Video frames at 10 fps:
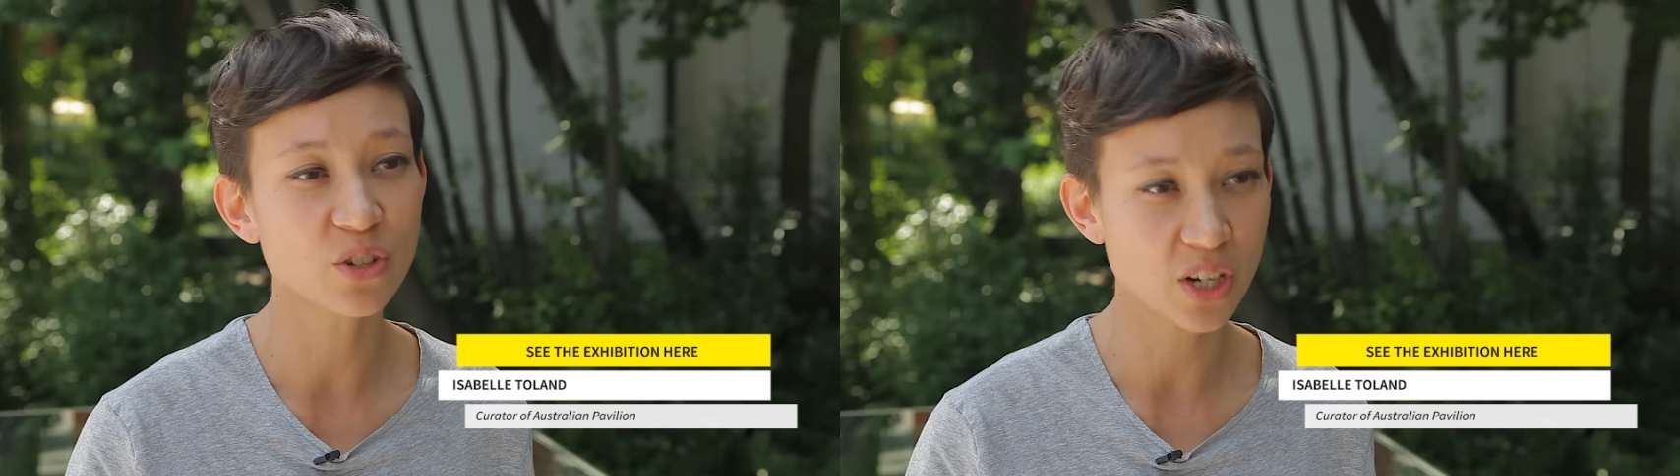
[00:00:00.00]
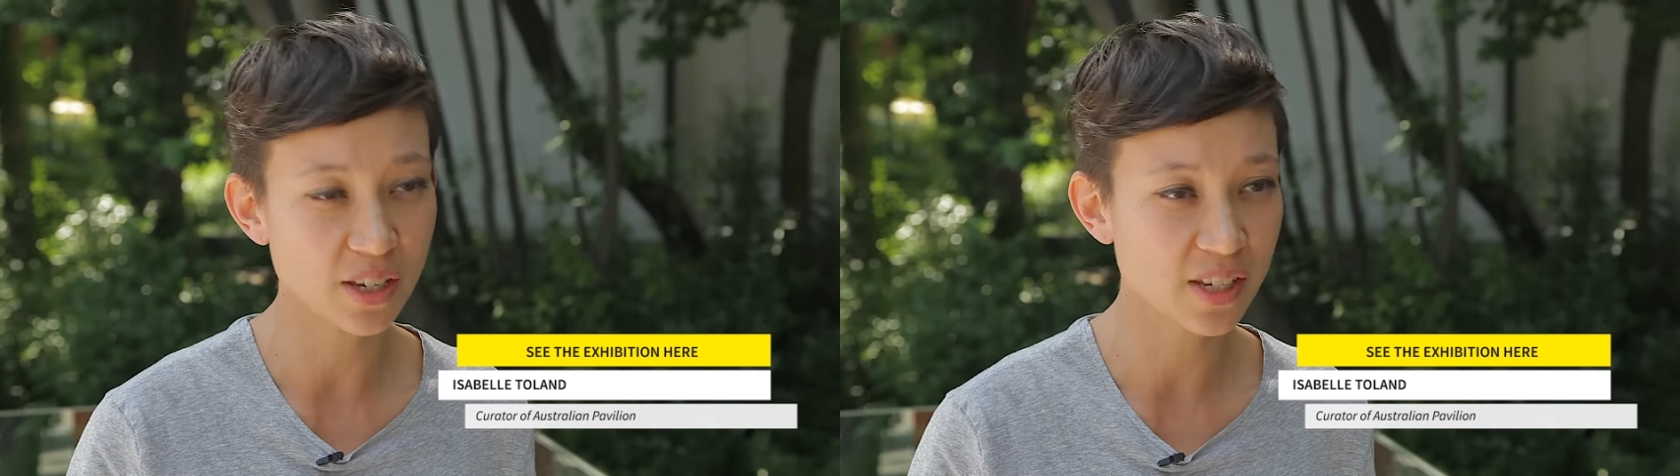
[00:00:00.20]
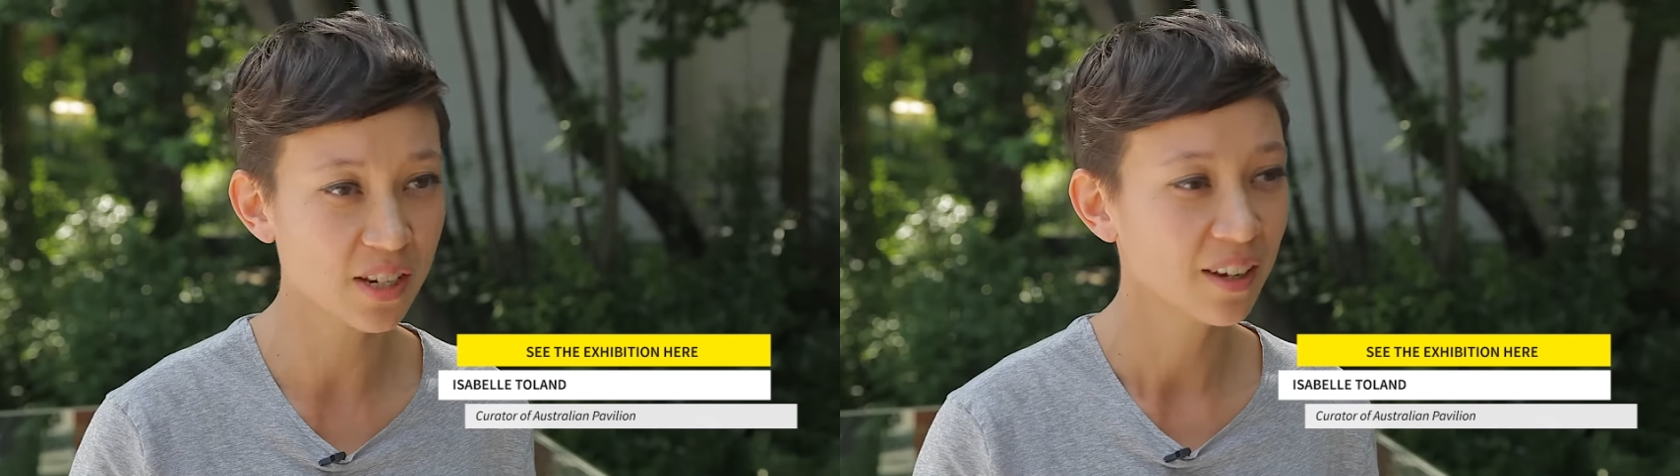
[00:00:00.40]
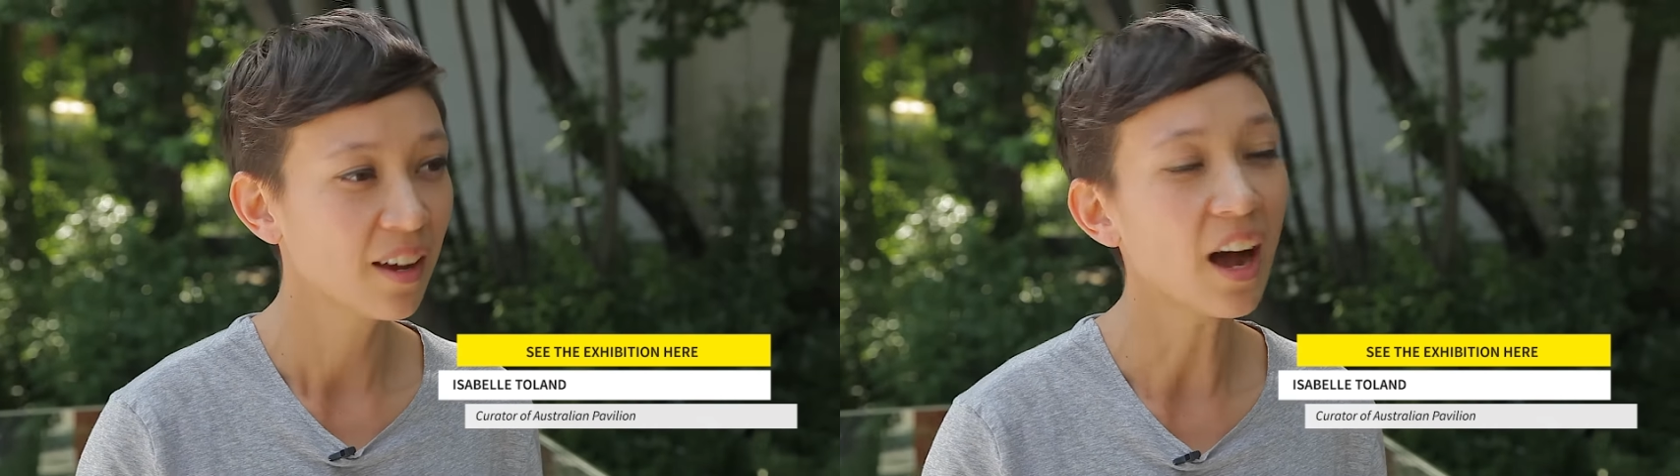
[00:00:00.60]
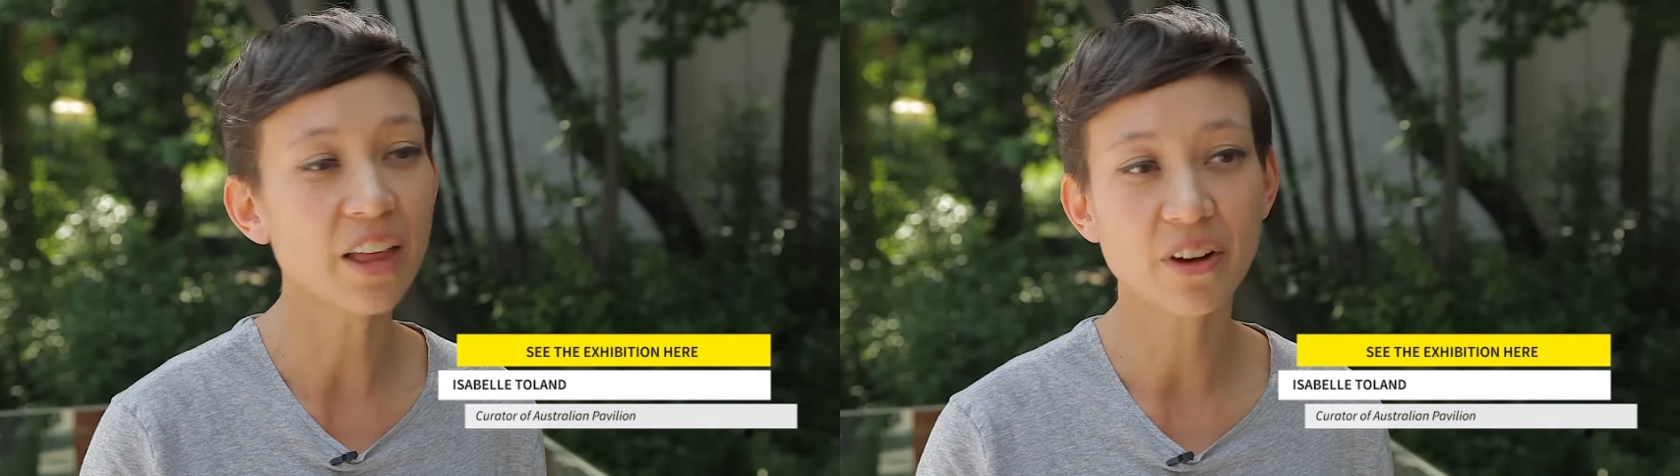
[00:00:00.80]
just
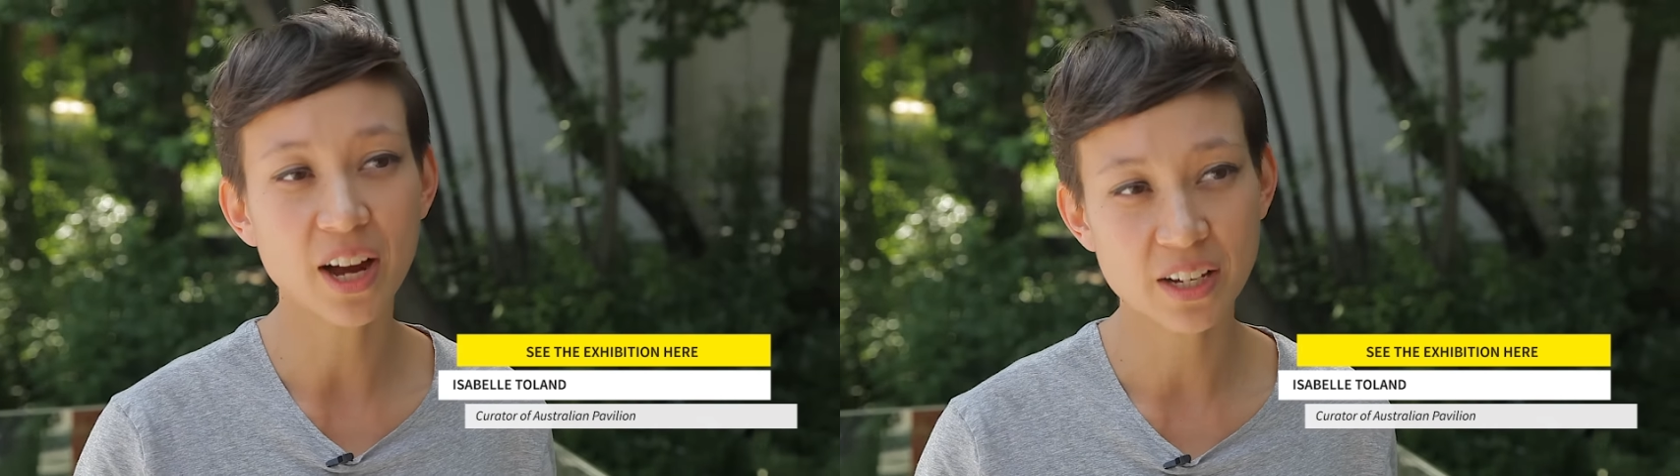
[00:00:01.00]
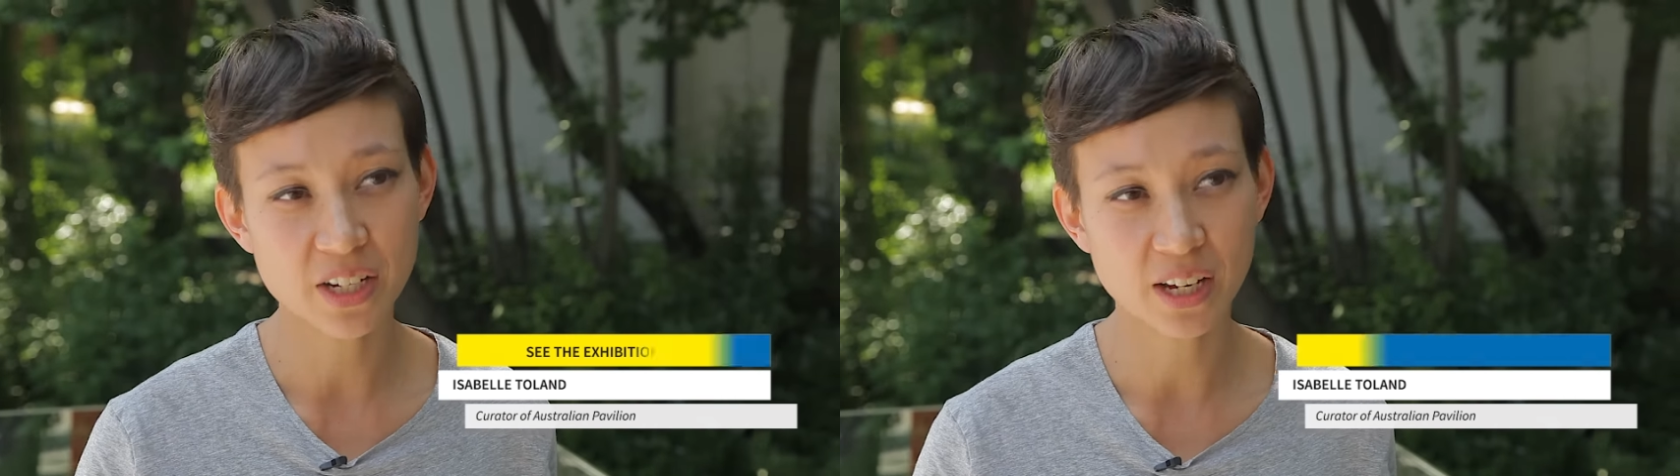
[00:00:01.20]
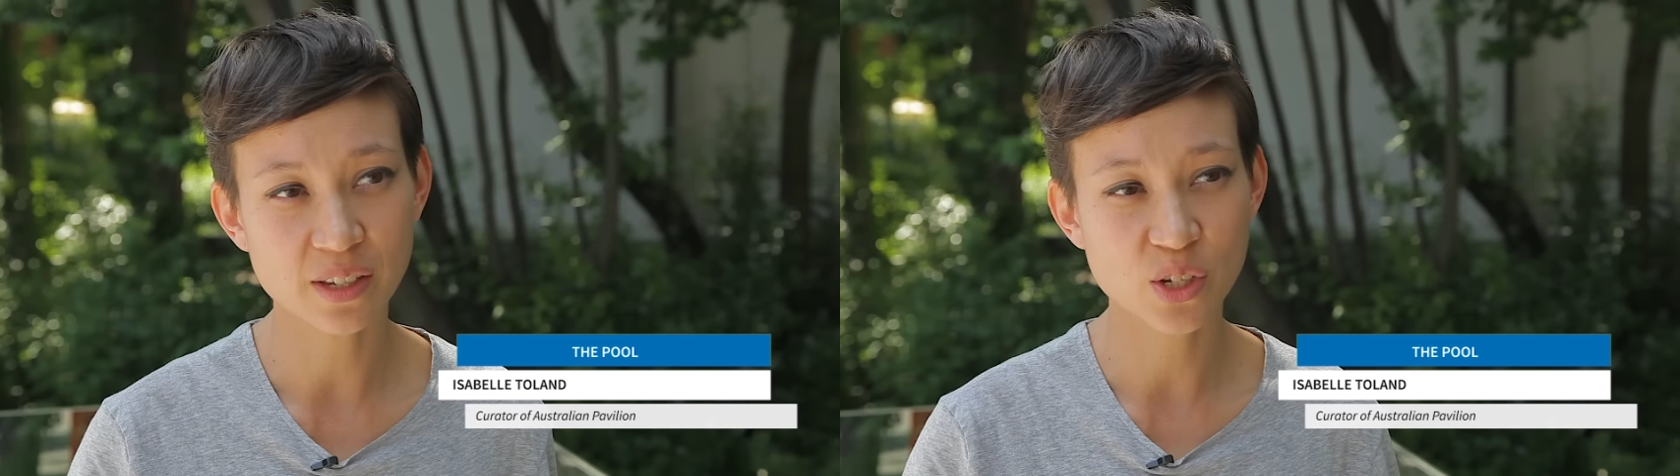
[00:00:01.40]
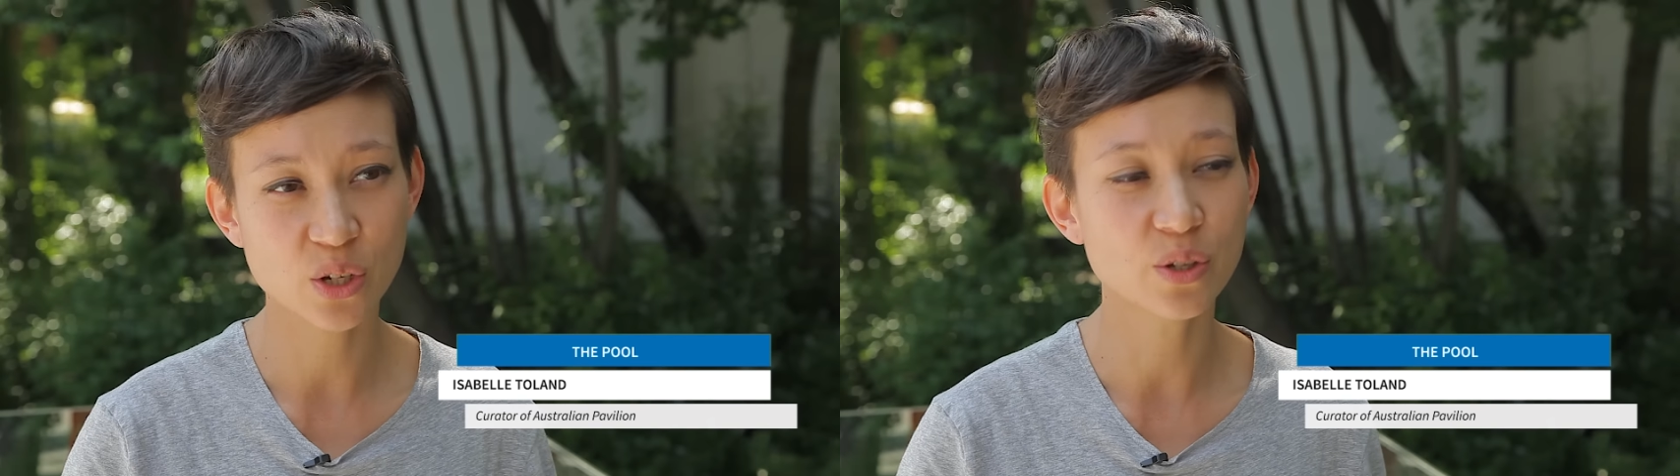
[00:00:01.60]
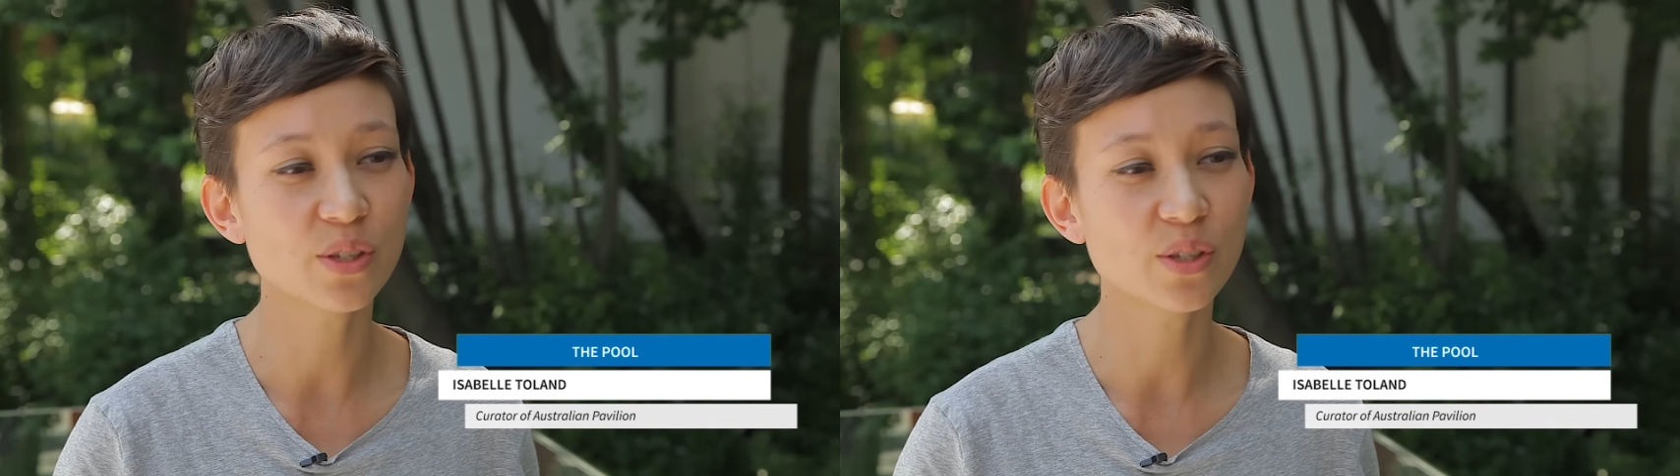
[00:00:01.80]
other architects too.